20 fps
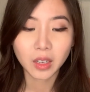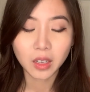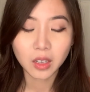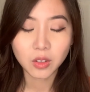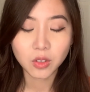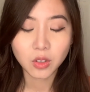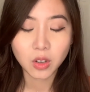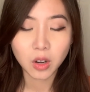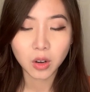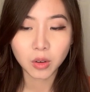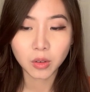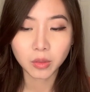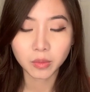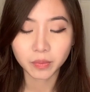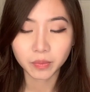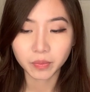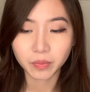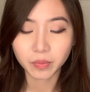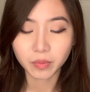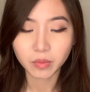And
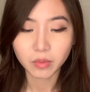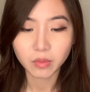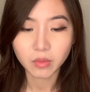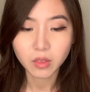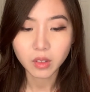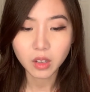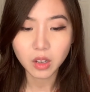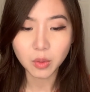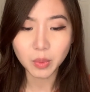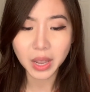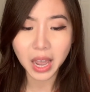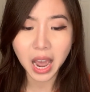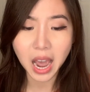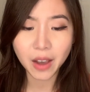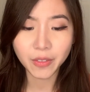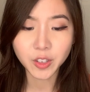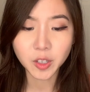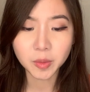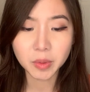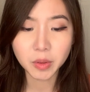so we
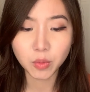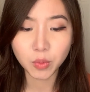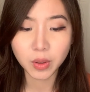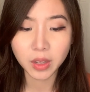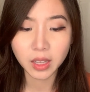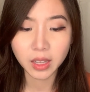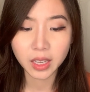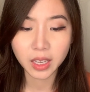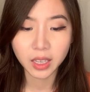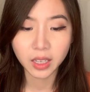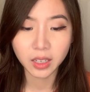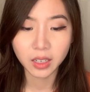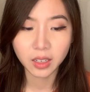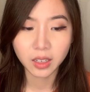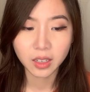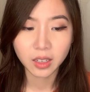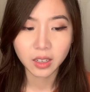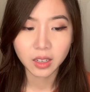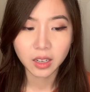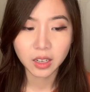have to be willing
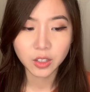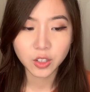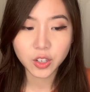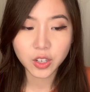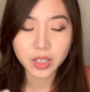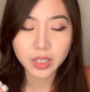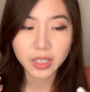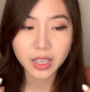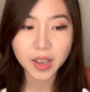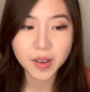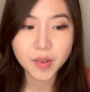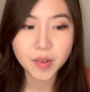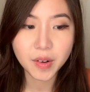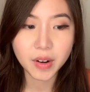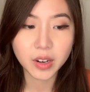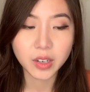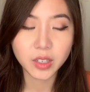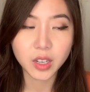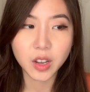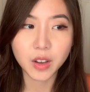to just give
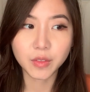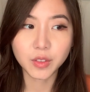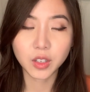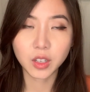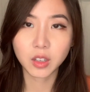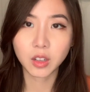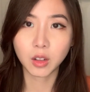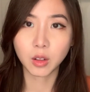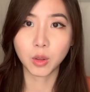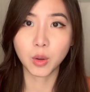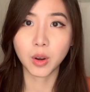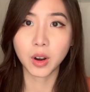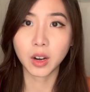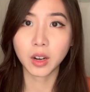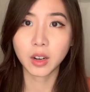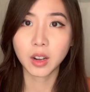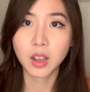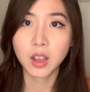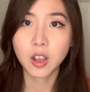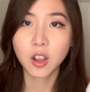ourselves to the
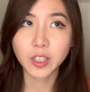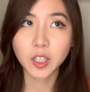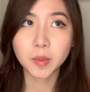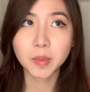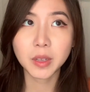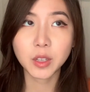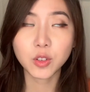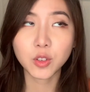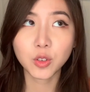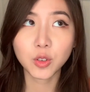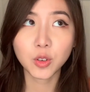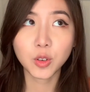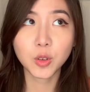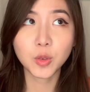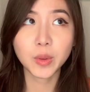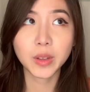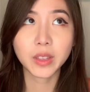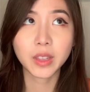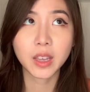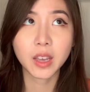Lord, to be in tune
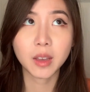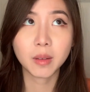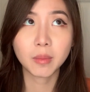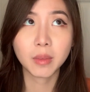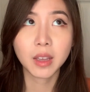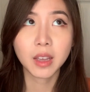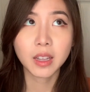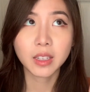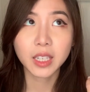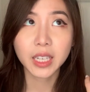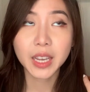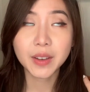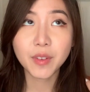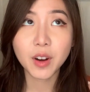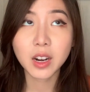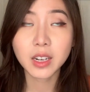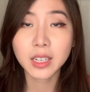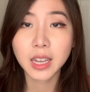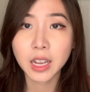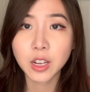with Him, to give
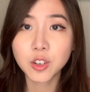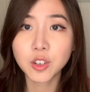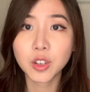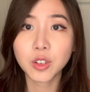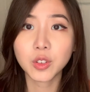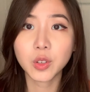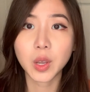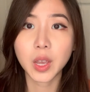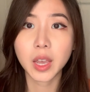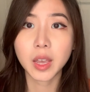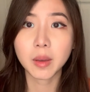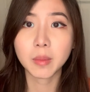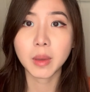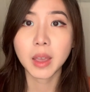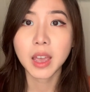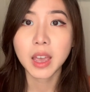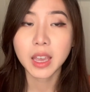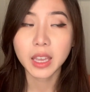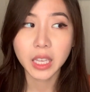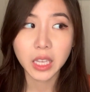our attention to Him,
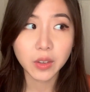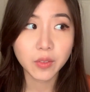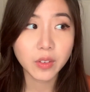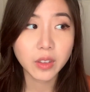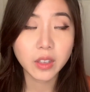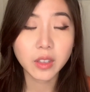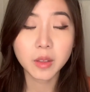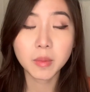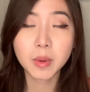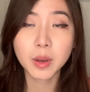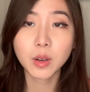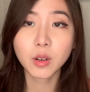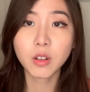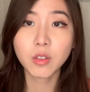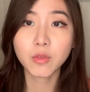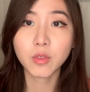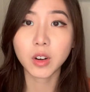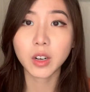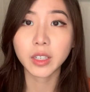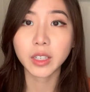even in the middle
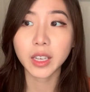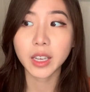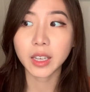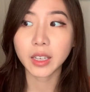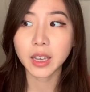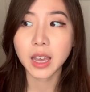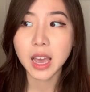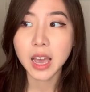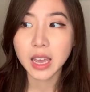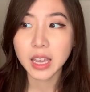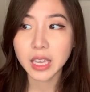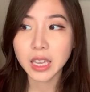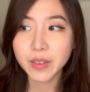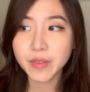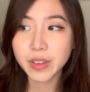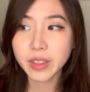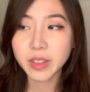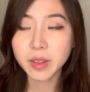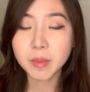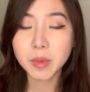of working,
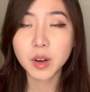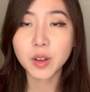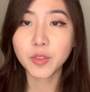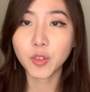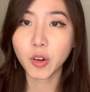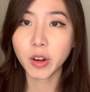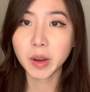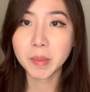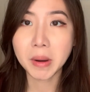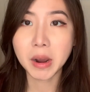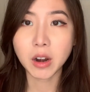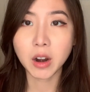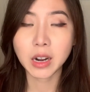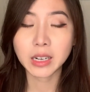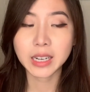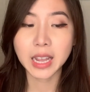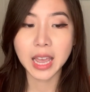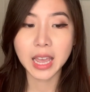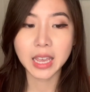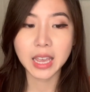even in the middle of going about our
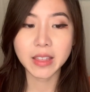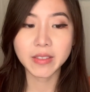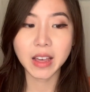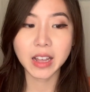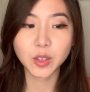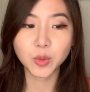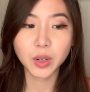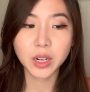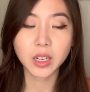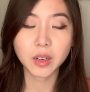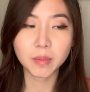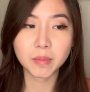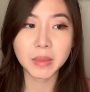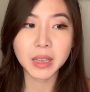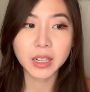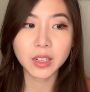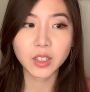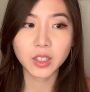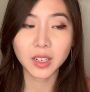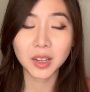day. And that's what it
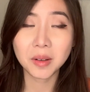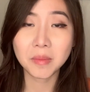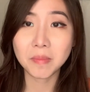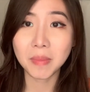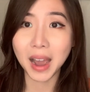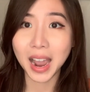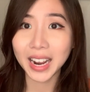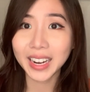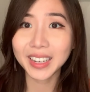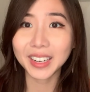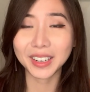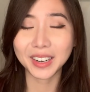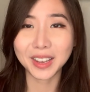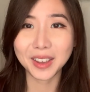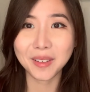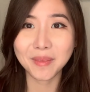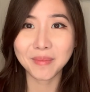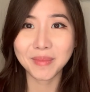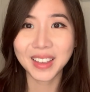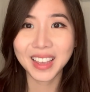means to abide in
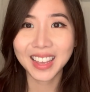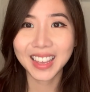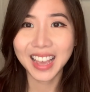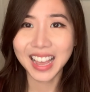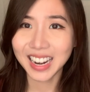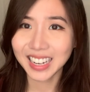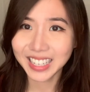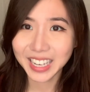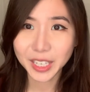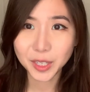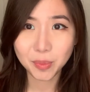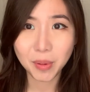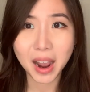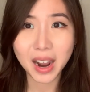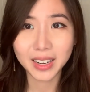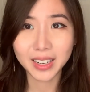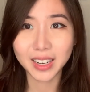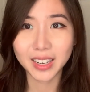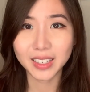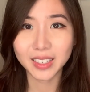Him. And it takes
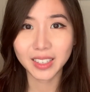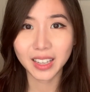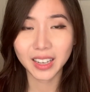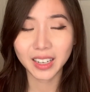practice.